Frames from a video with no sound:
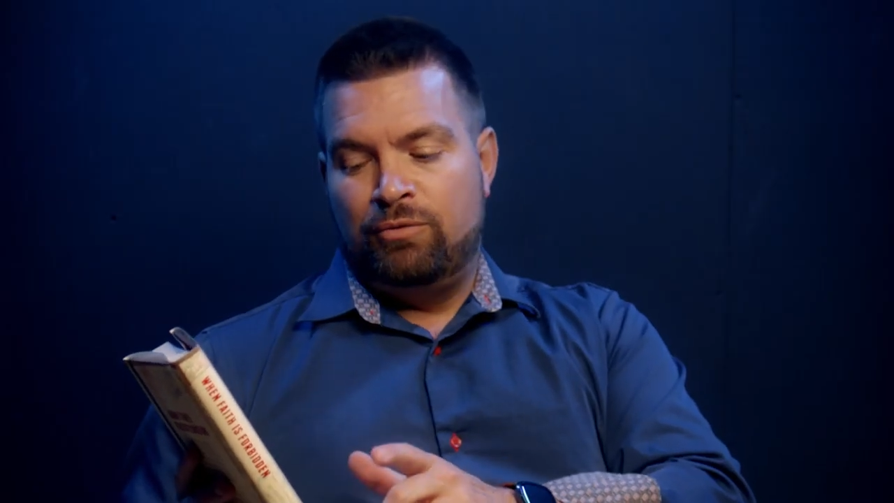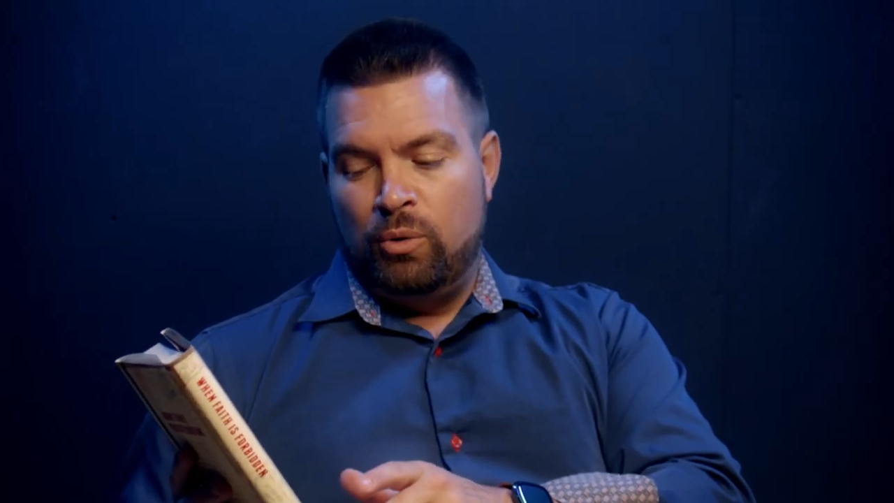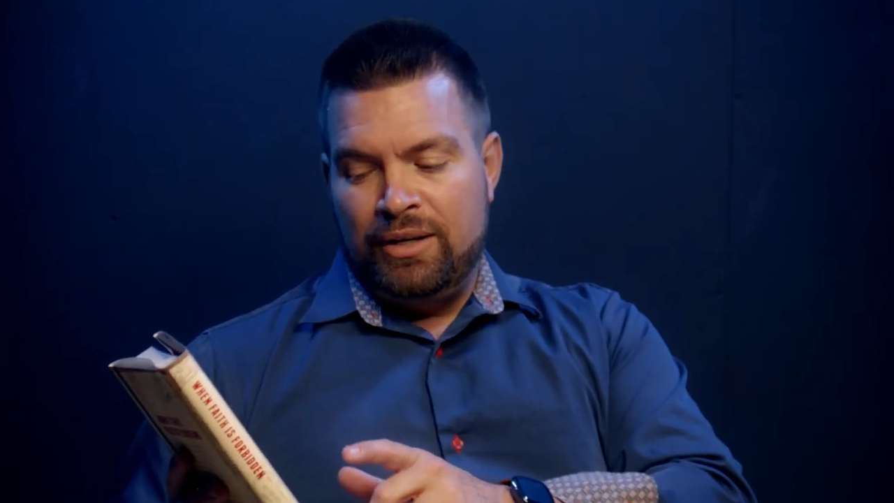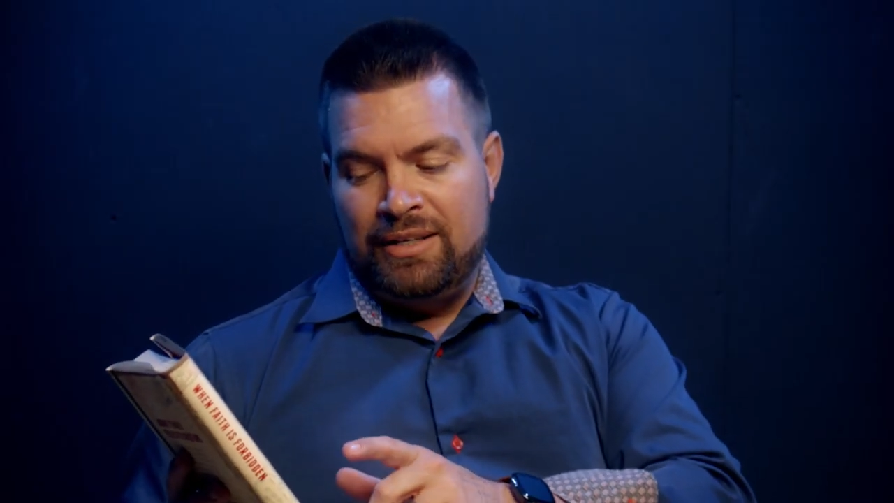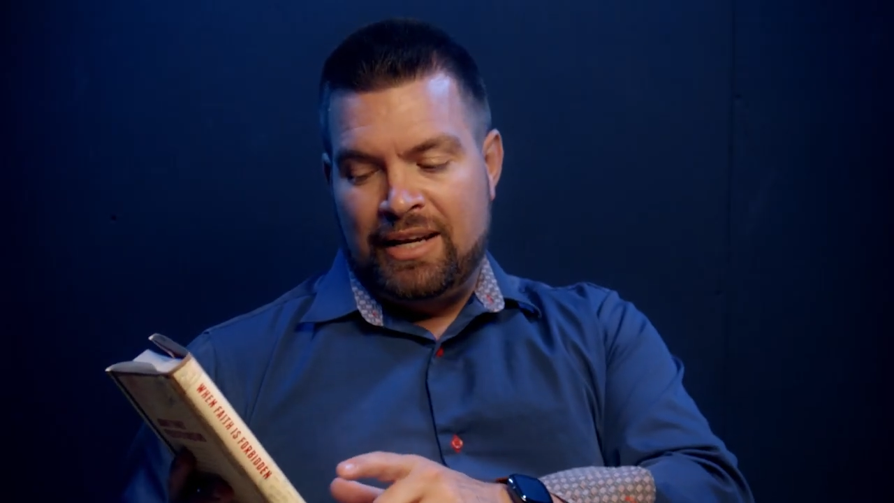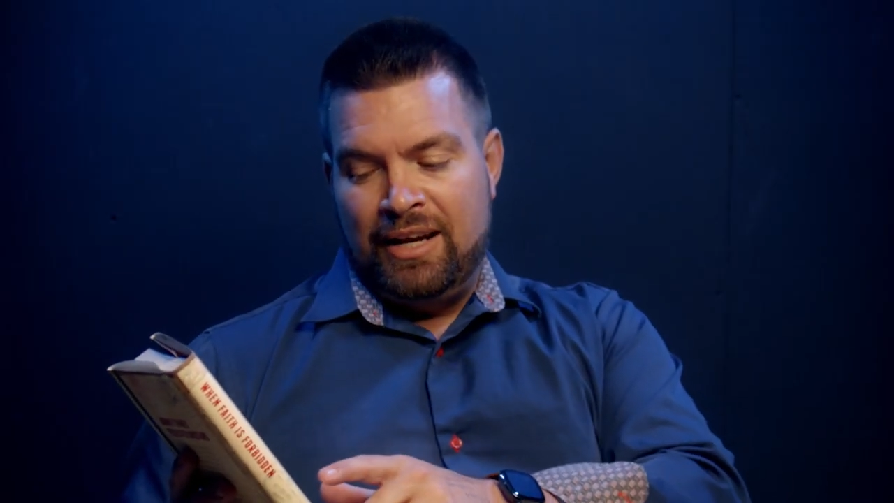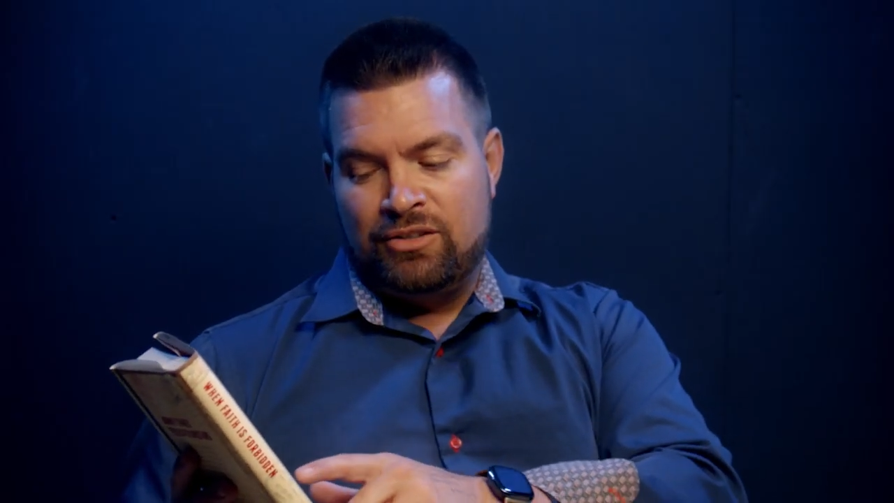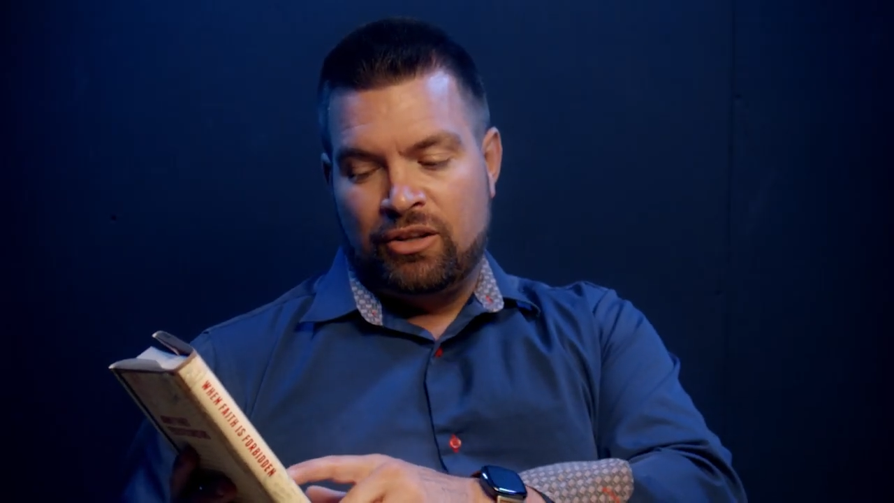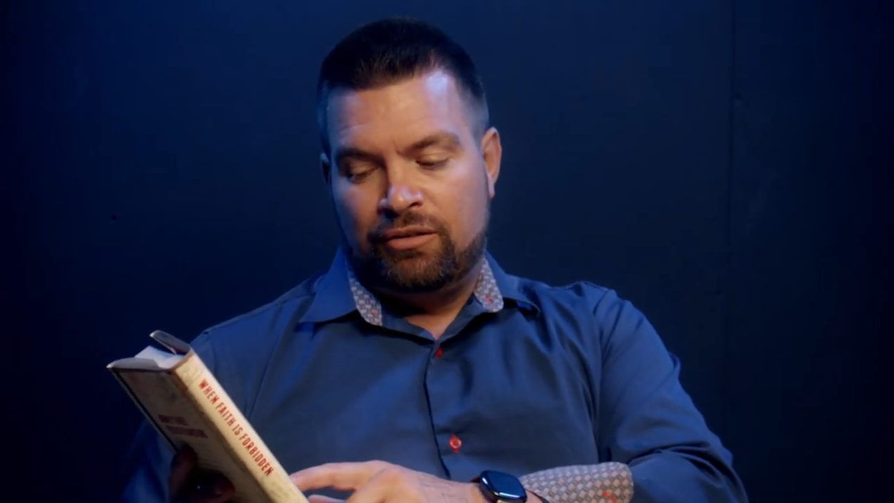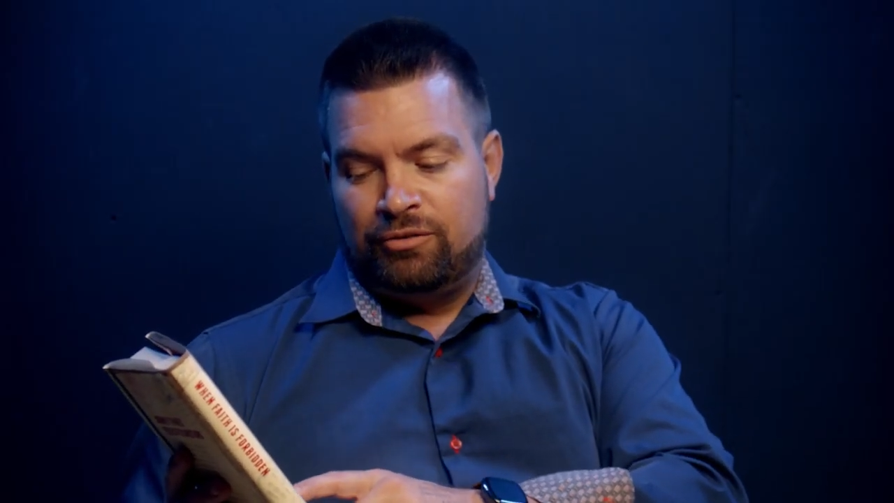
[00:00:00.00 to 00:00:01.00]
40
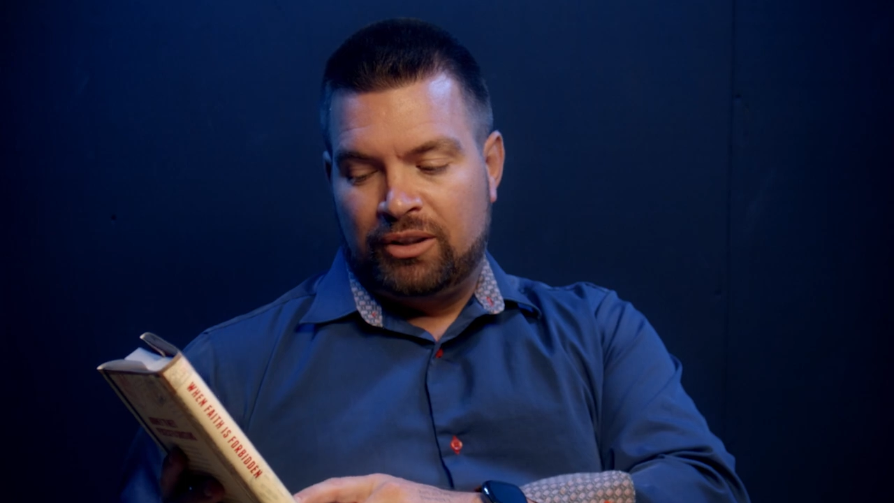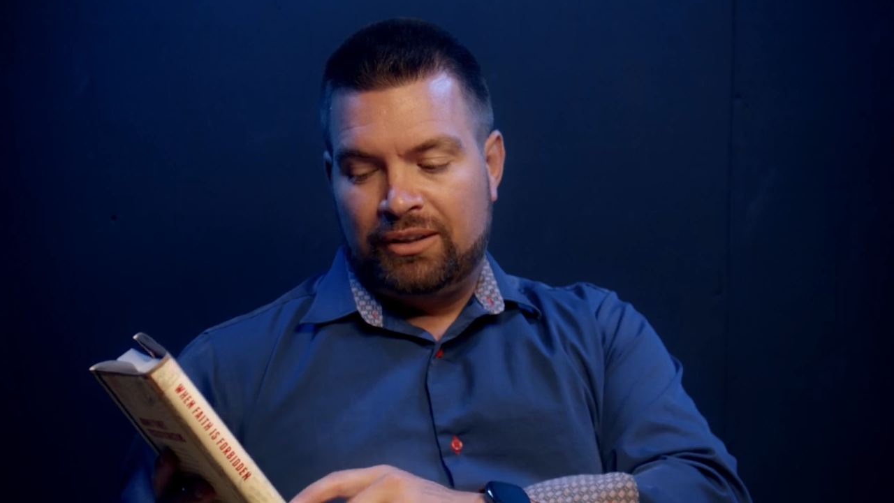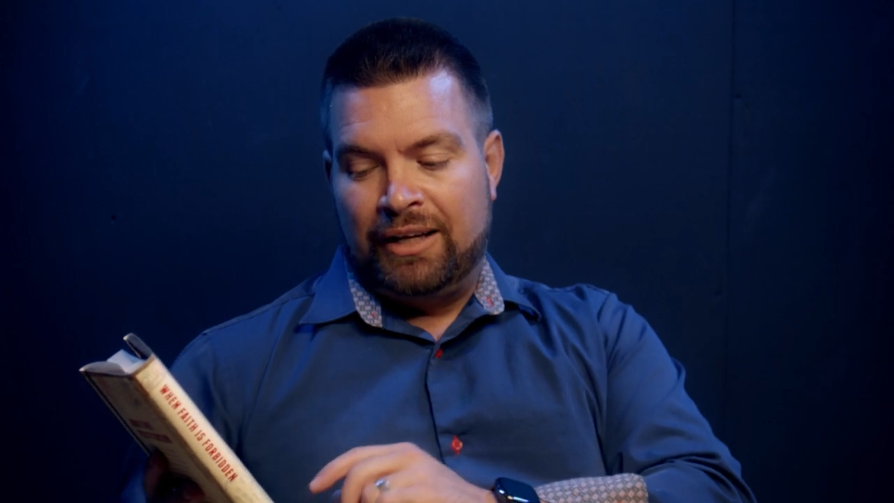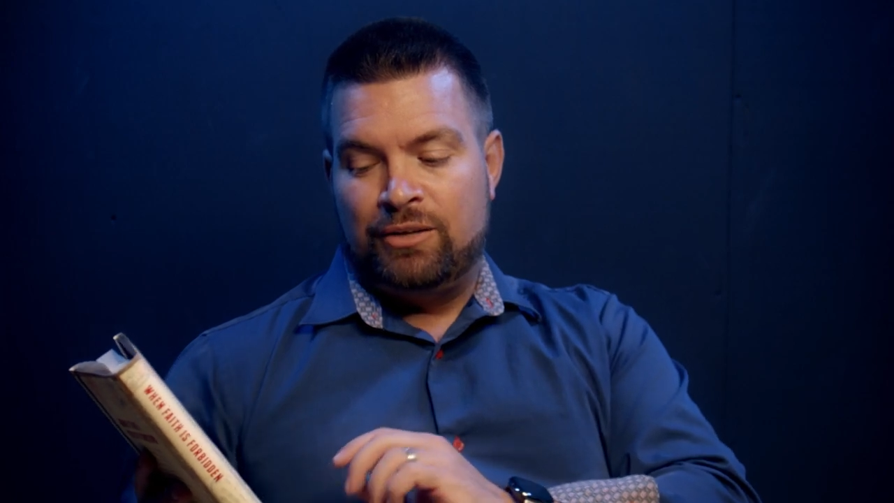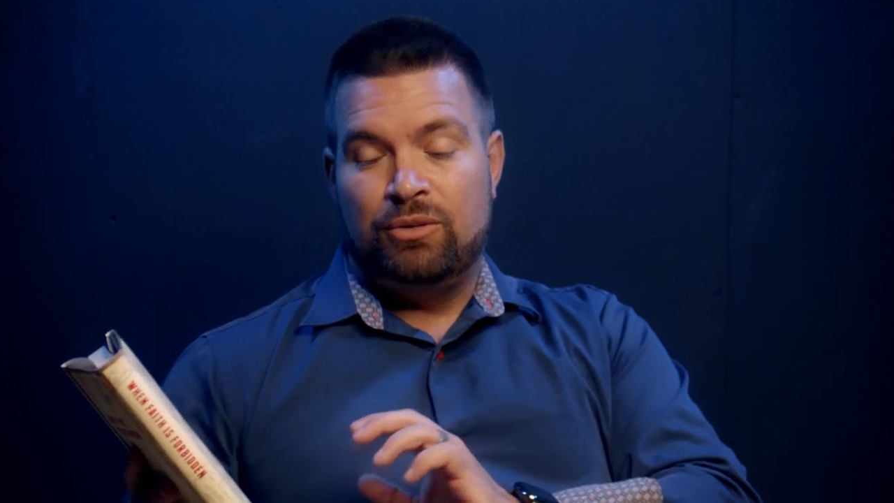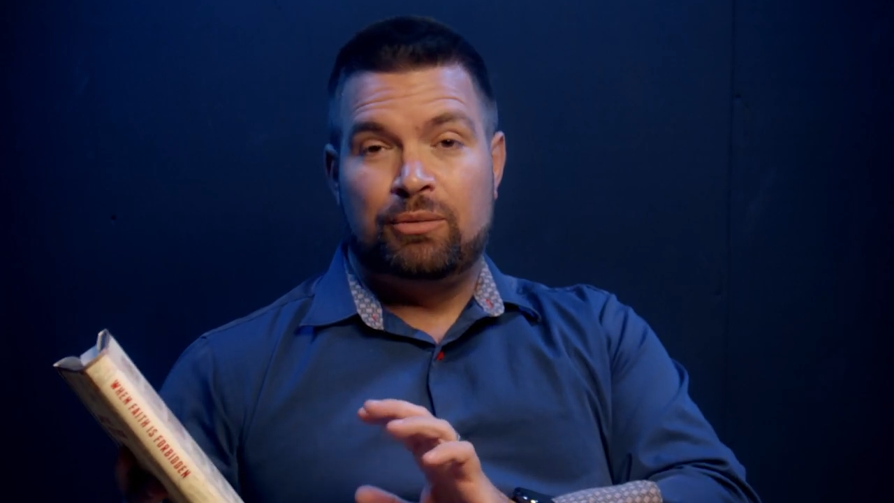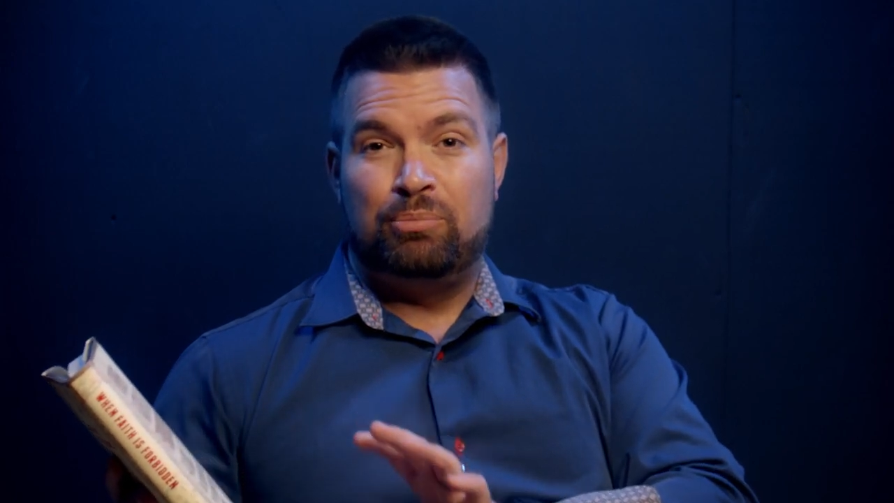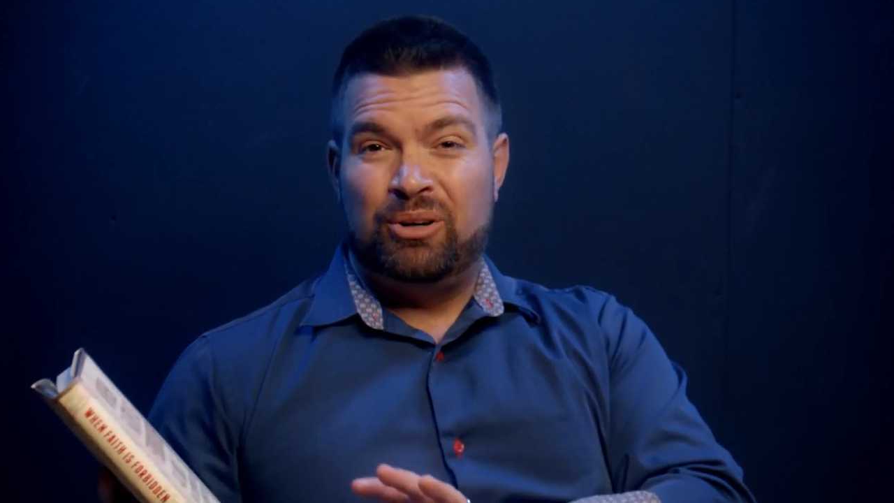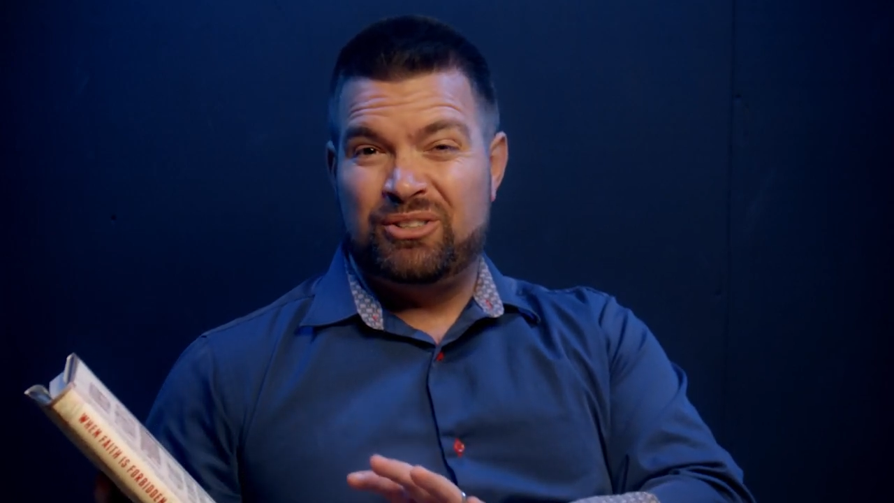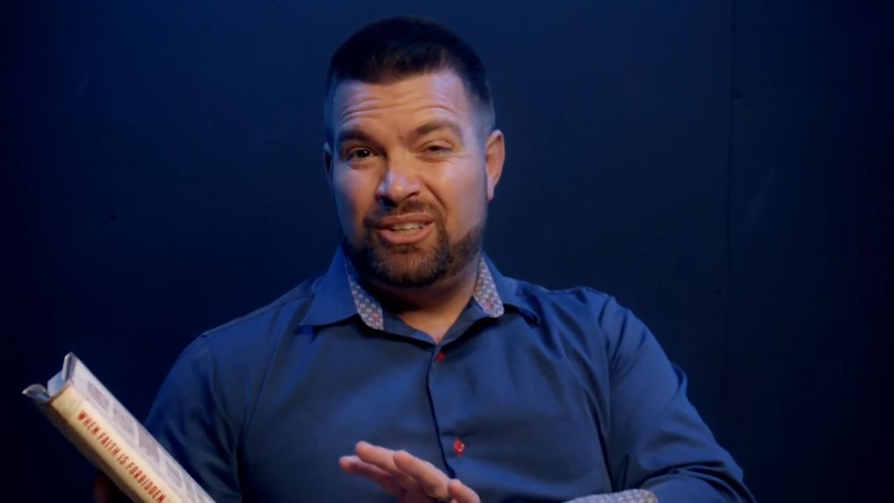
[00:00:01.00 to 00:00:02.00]
Days on the Front Lines
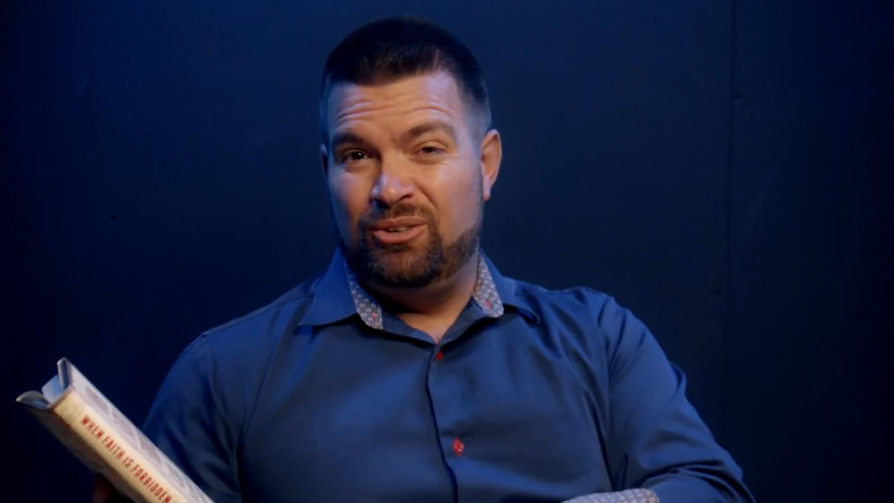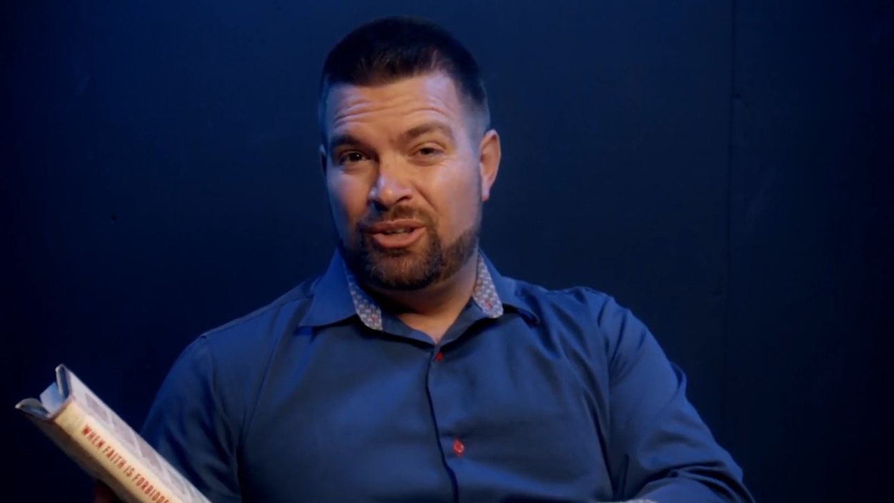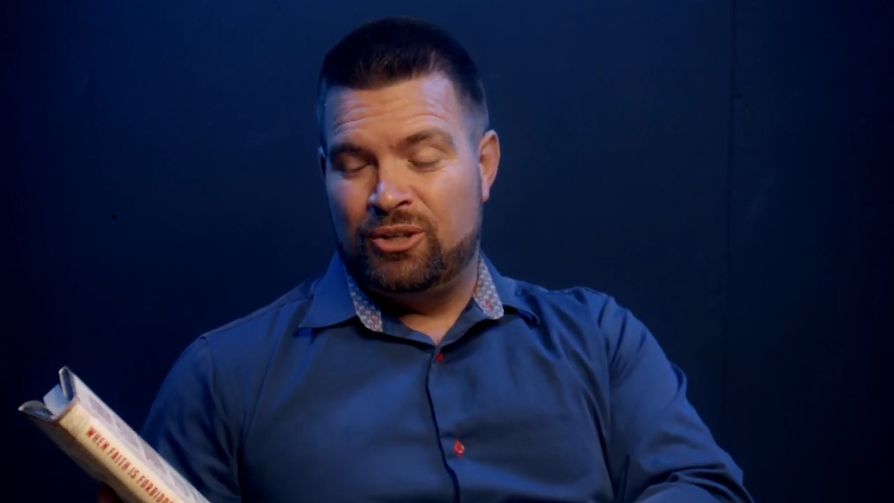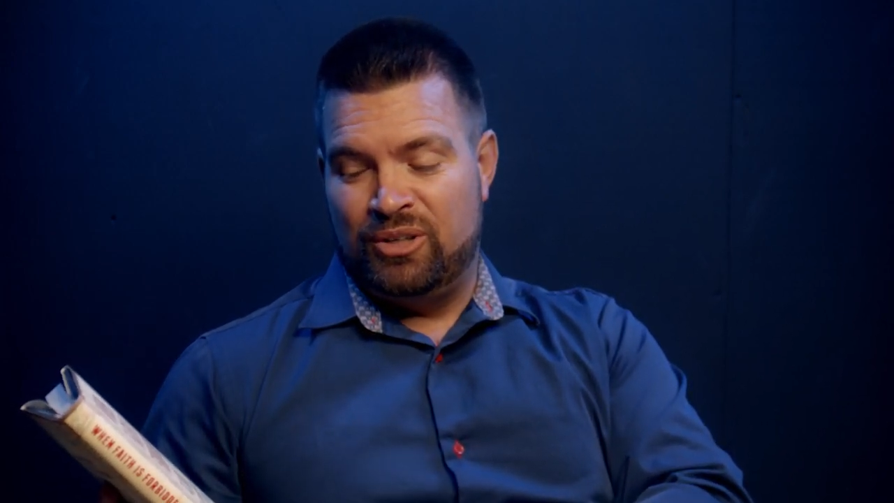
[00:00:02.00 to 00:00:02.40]
with Persecuted